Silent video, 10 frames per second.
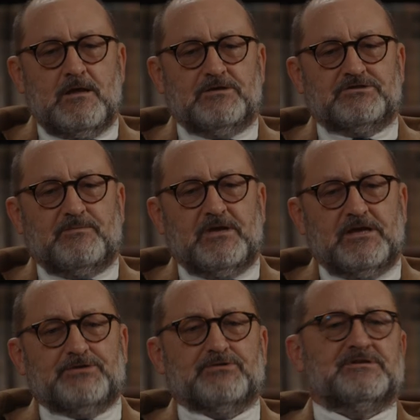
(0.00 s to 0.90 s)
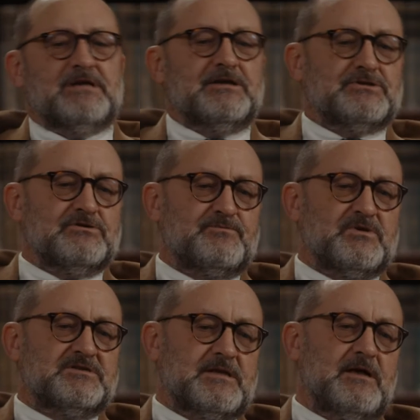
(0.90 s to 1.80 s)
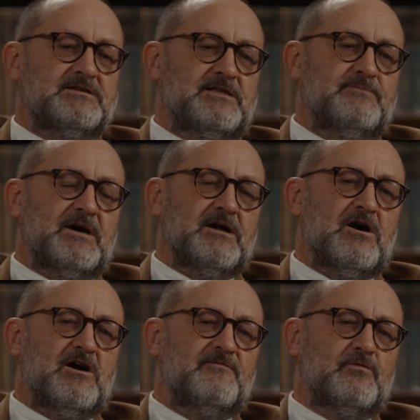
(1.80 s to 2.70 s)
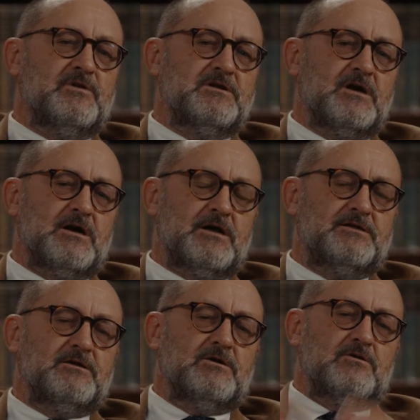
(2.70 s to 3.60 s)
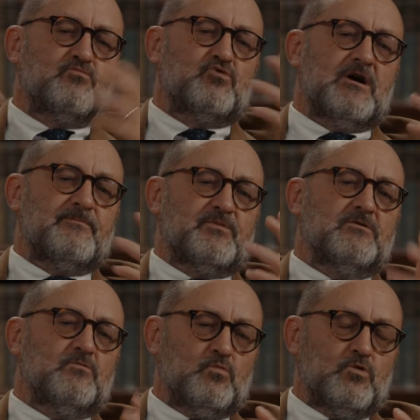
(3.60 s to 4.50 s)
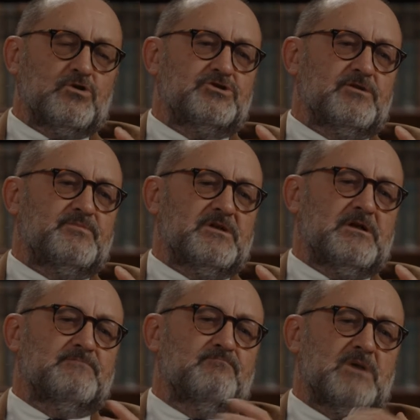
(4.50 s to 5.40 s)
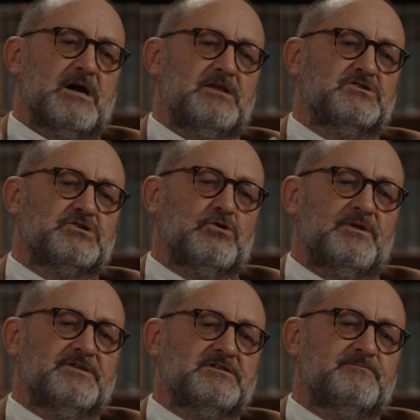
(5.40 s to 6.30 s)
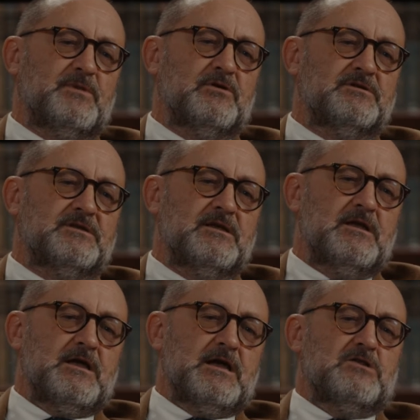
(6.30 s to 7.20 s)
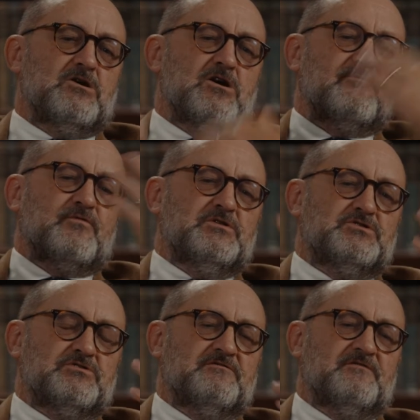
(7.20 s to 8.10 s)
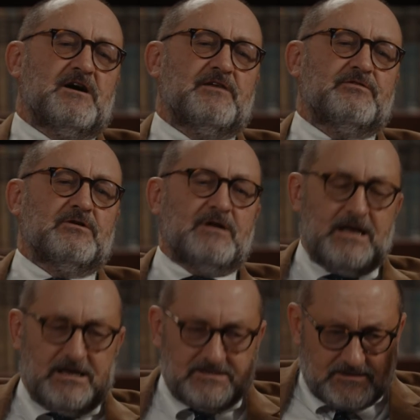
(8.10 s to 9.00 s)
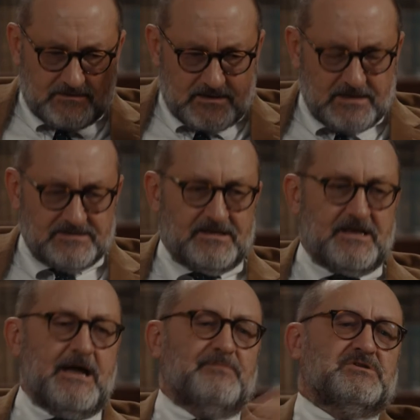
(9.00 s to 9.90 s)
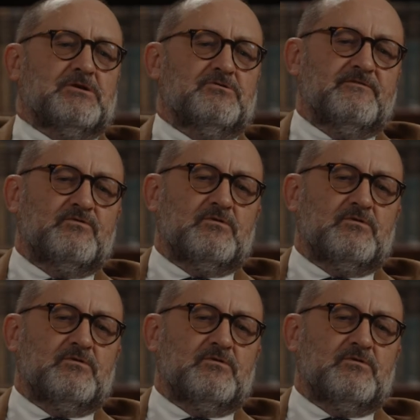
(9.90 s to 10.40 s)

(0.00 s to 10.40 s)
is to be intercessors precisely by offering God proper worship in mind, soul, and spirit, and offering to the Father as the capstone